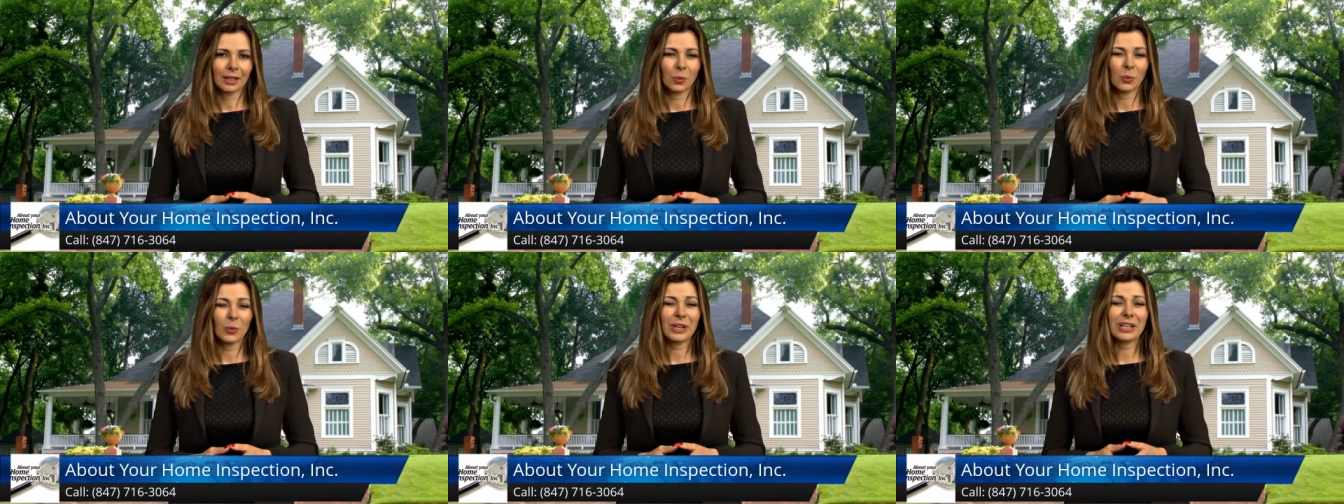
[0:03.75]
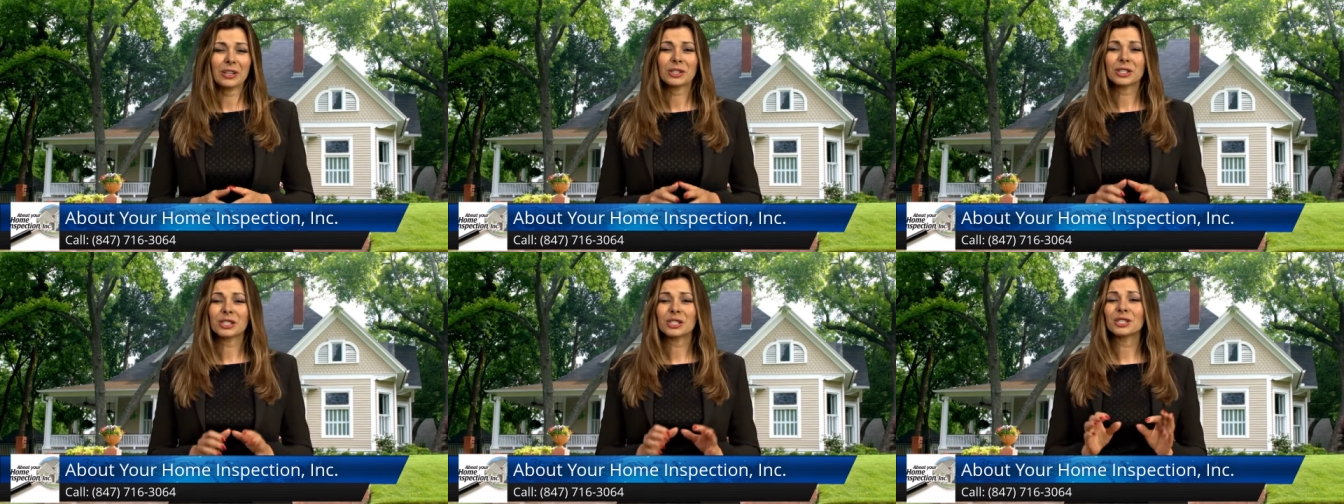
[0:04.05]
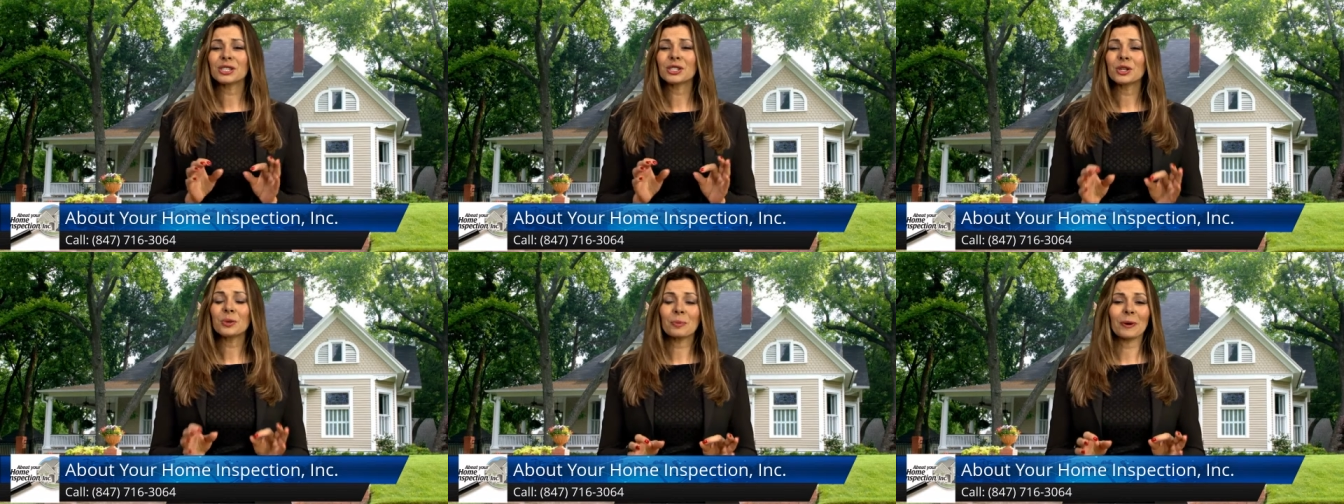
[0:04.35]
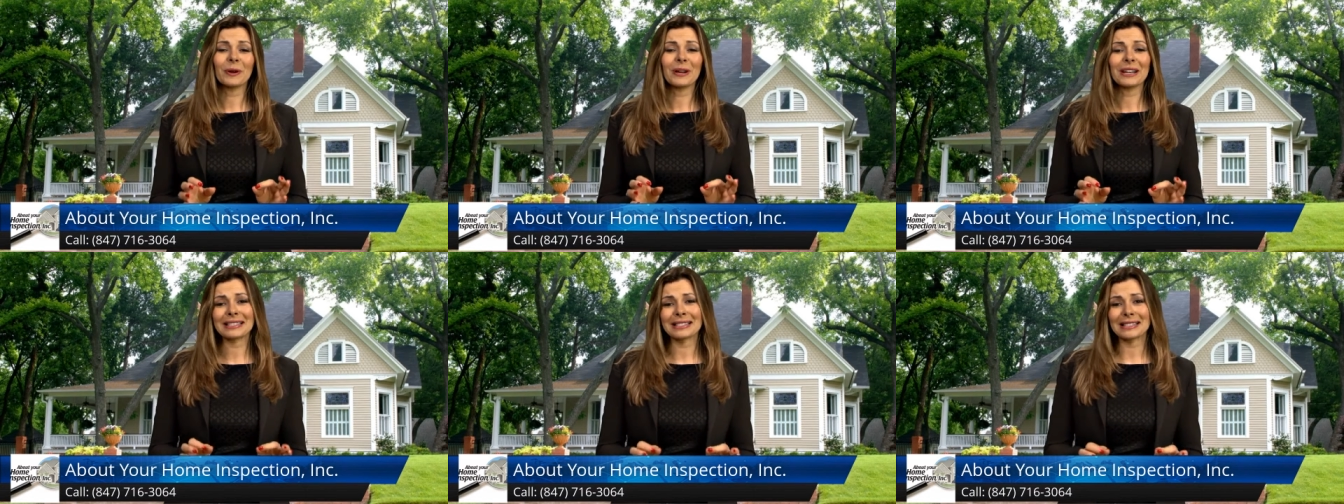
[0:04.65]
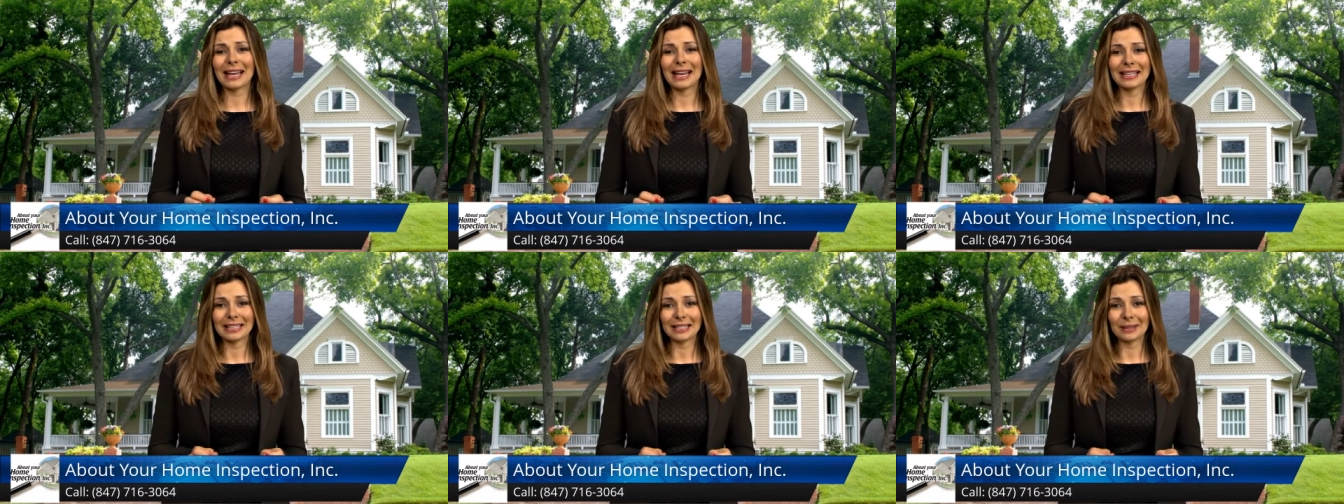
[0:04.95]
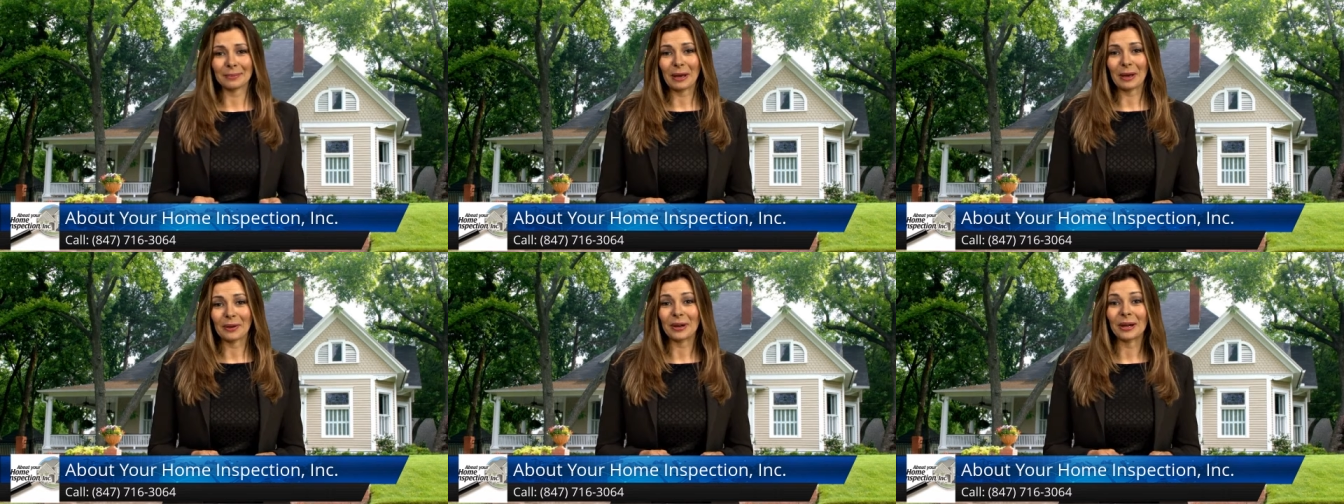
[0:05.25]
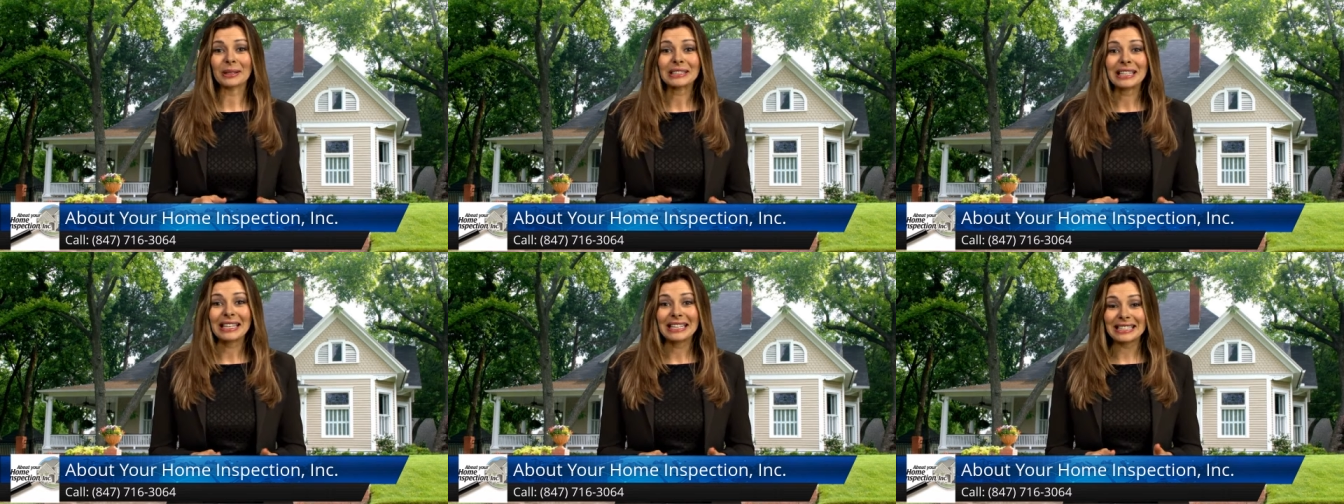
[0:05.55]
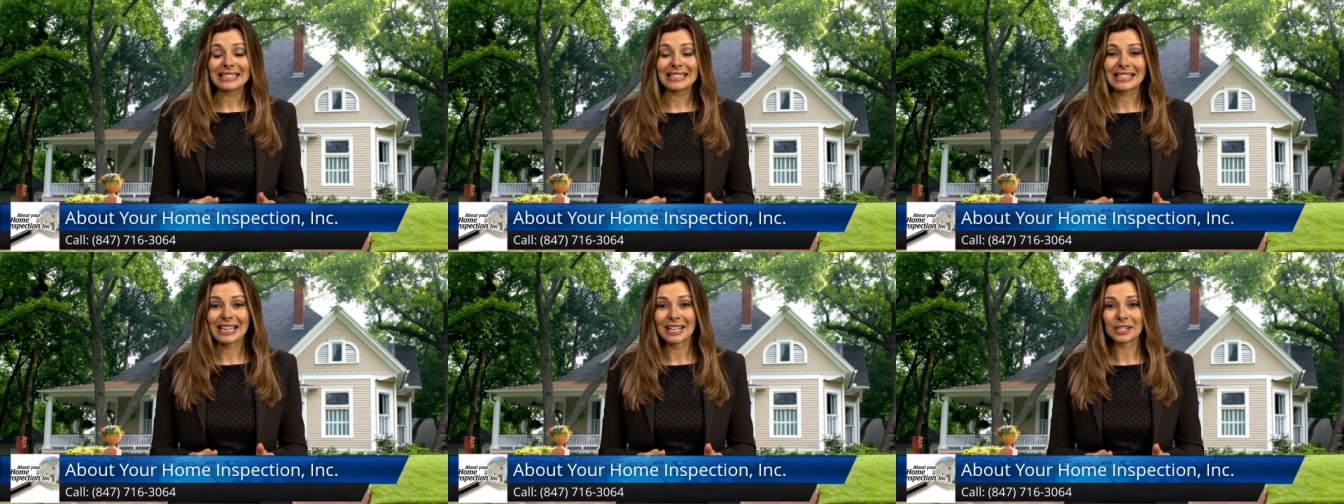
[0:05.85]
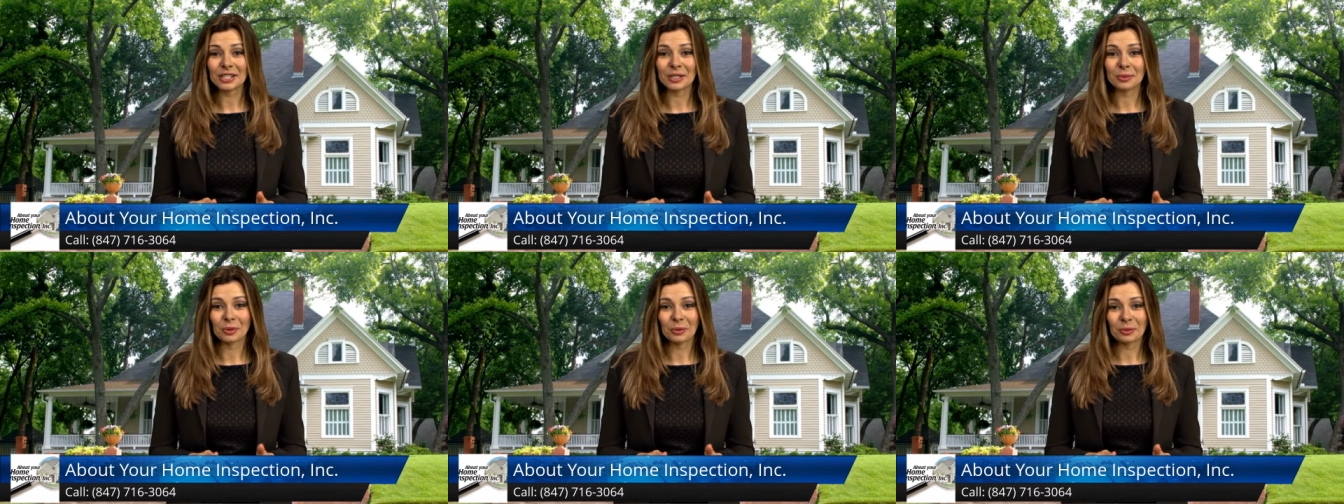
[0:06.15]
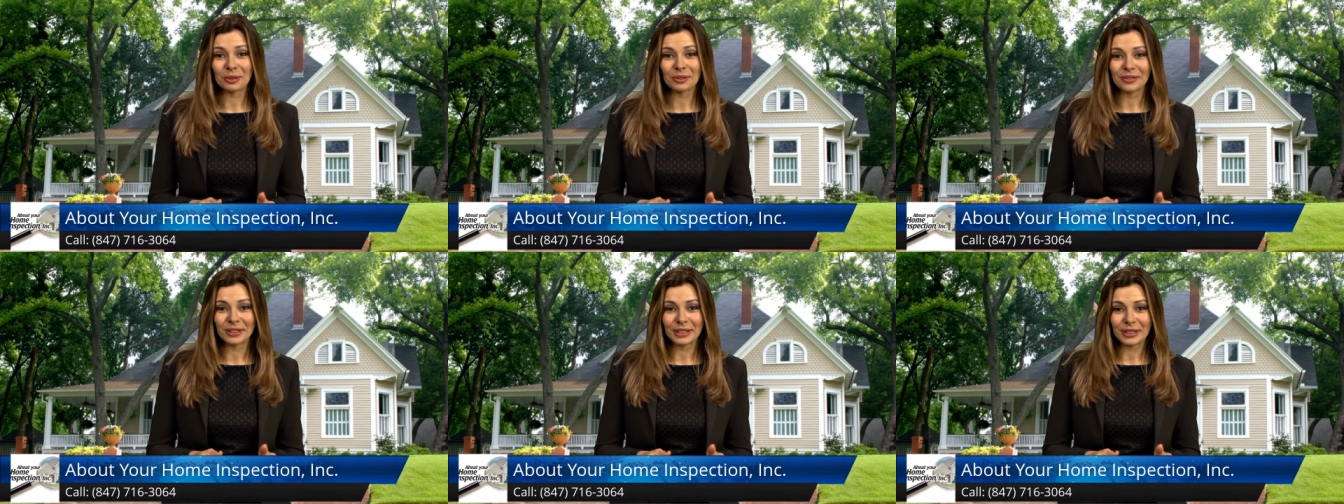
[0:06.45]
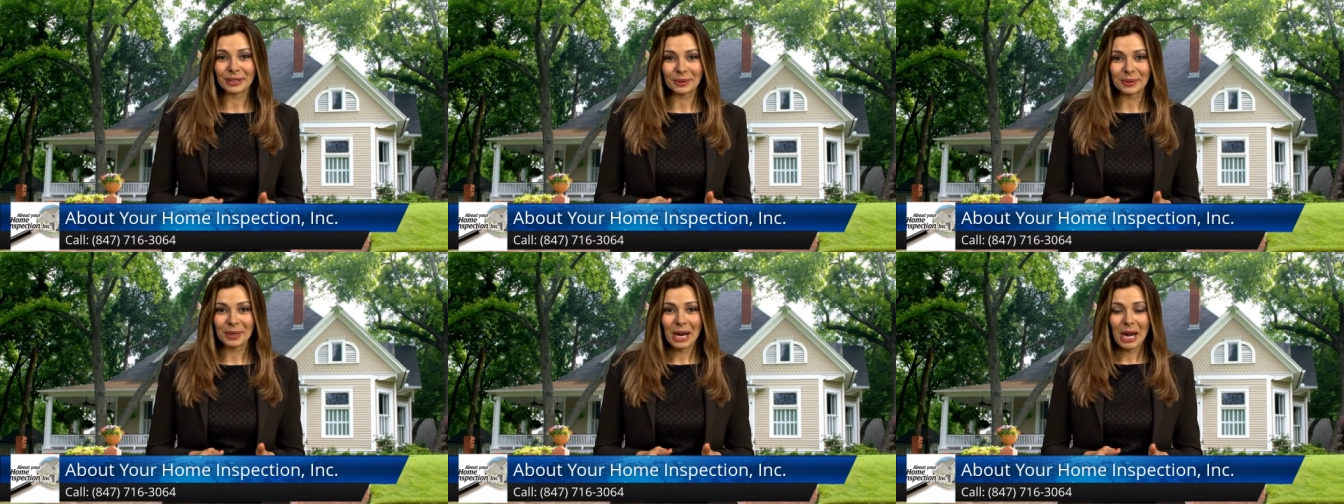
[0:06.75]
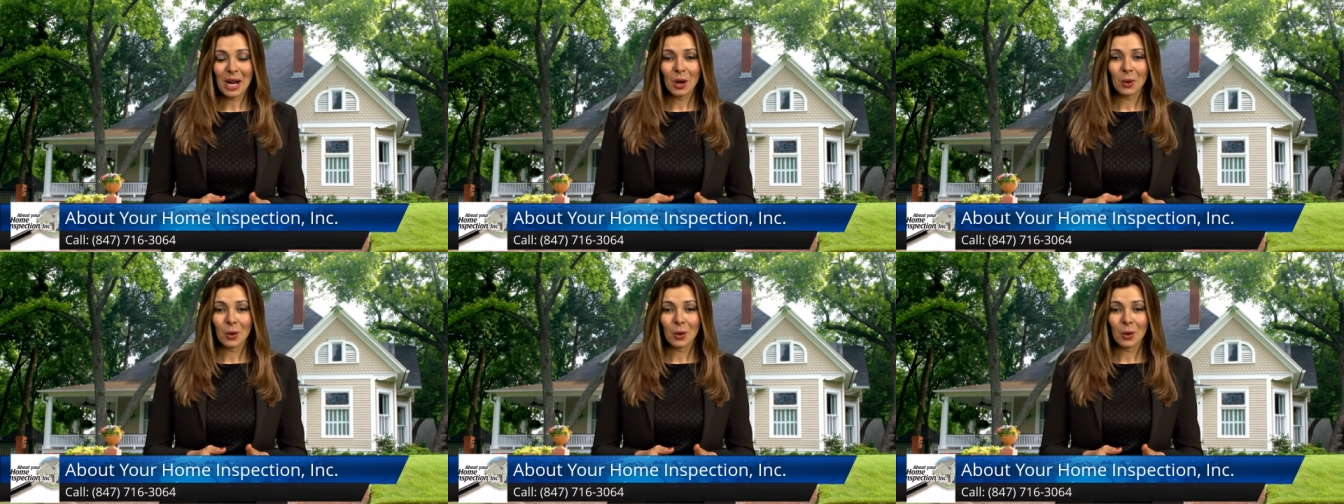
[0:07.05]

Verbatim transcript: We are super excited about our latest customer review.